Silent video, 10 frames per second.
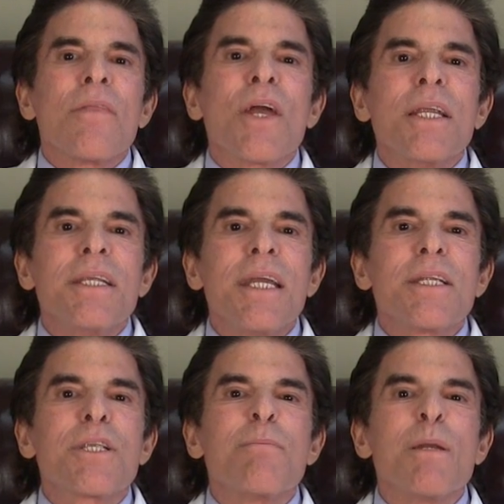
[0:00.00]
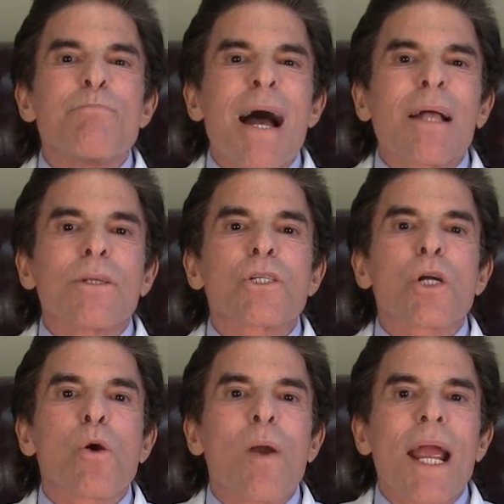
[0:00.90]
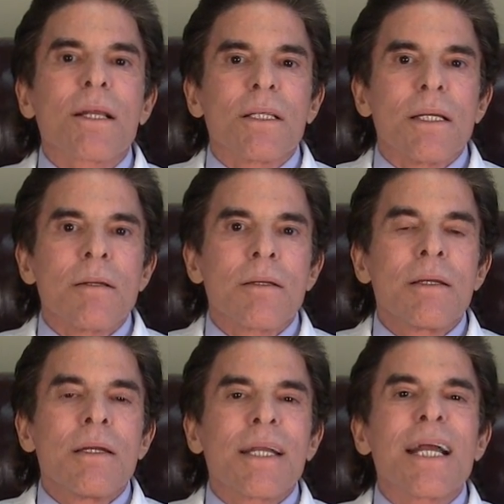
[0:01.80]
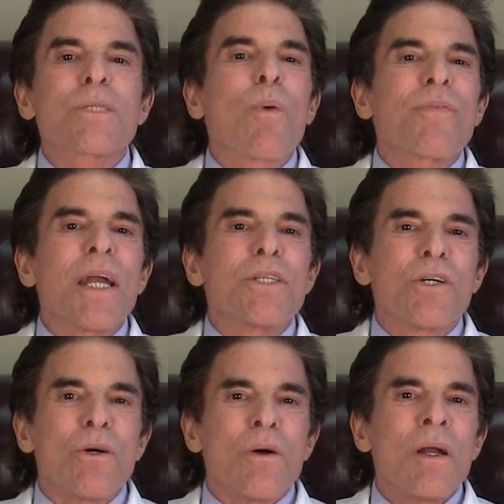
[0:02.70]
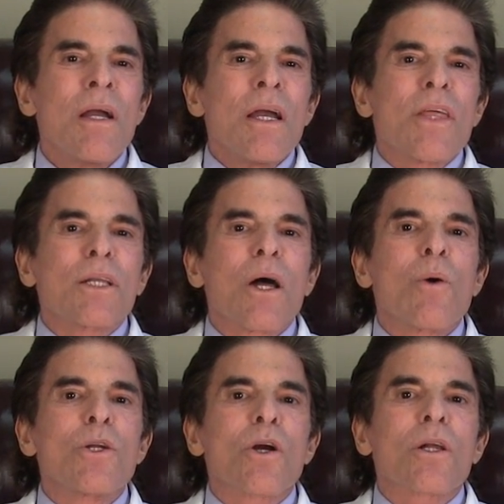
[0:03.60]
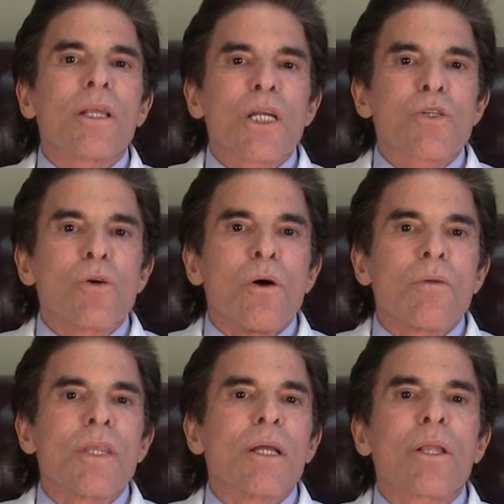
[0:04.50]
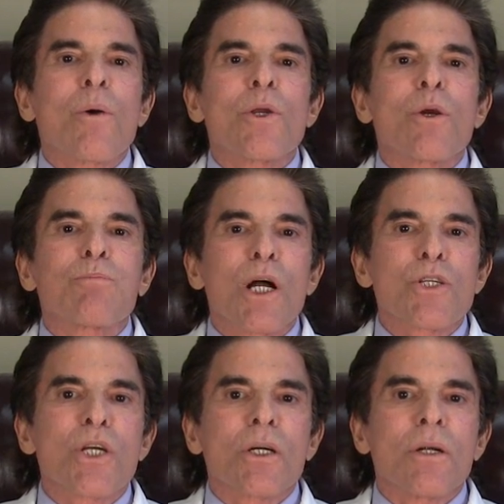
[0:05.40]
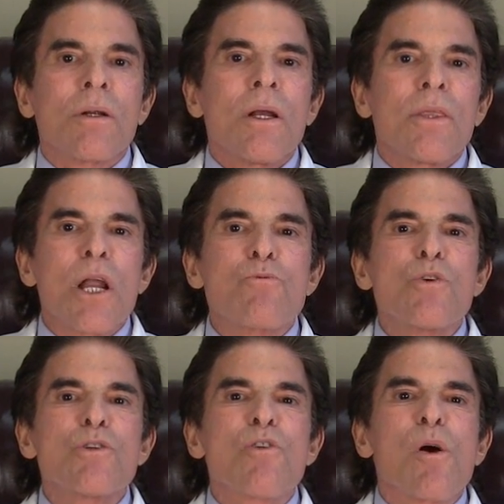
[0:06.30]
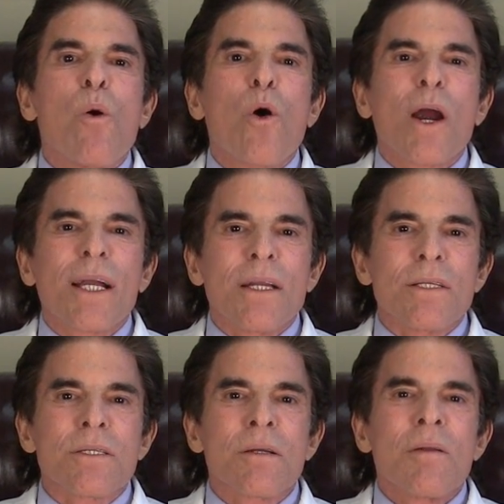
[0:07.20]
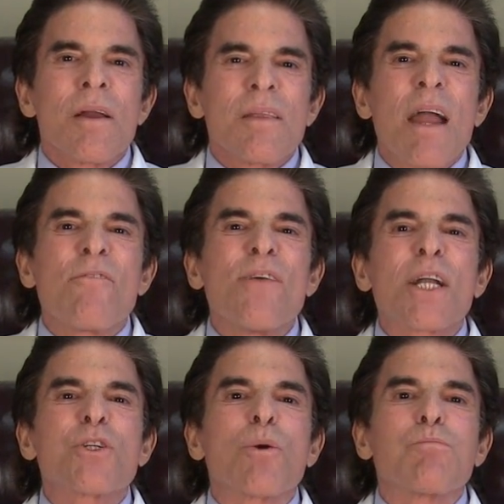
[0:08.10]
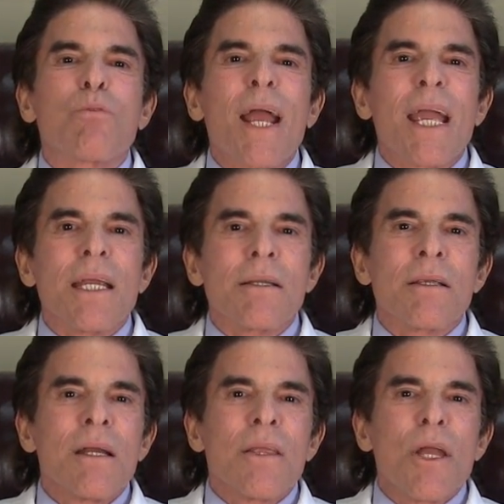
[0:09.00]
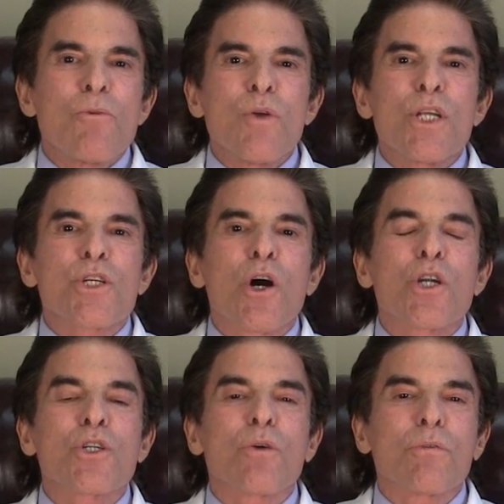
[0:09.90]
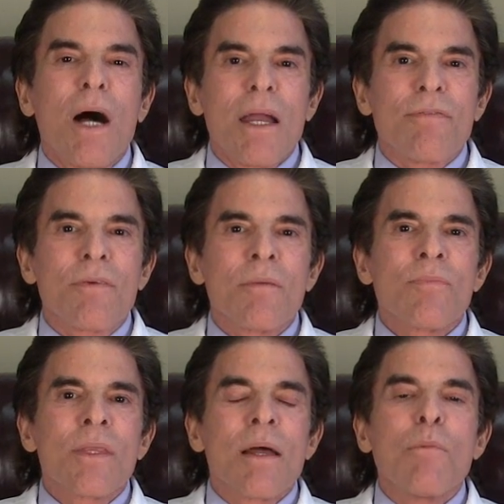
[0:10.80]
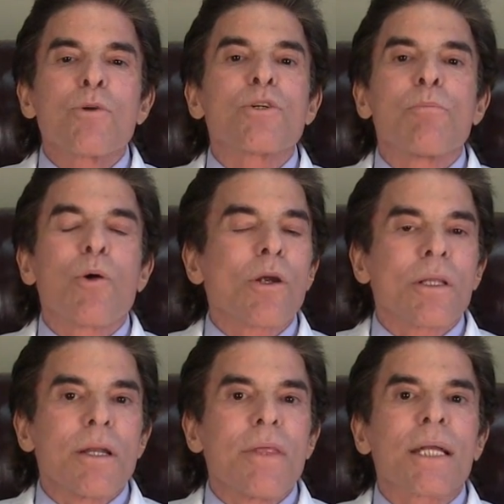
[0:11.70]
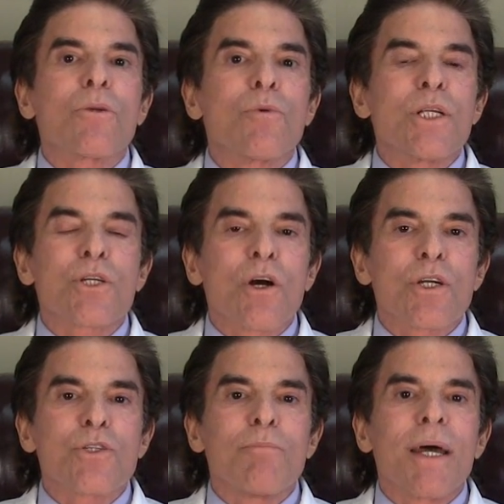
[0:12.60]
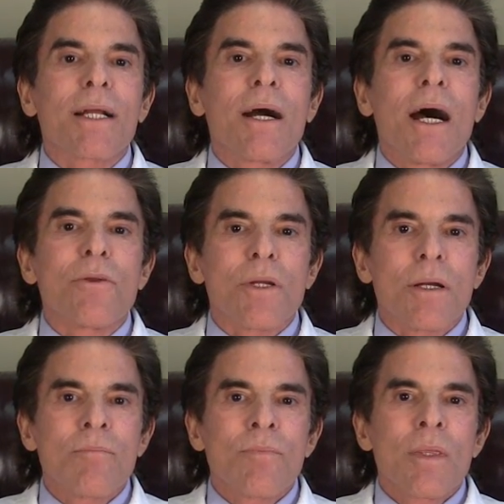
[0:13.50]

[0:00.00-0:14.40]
They need to be balanced correctly. And guess what they do? They lower your cholesterol, they lower your blood sugar, they regrow organs, they affect your brain, they recharge your life, and most importantly, they can recharge your mitochondria.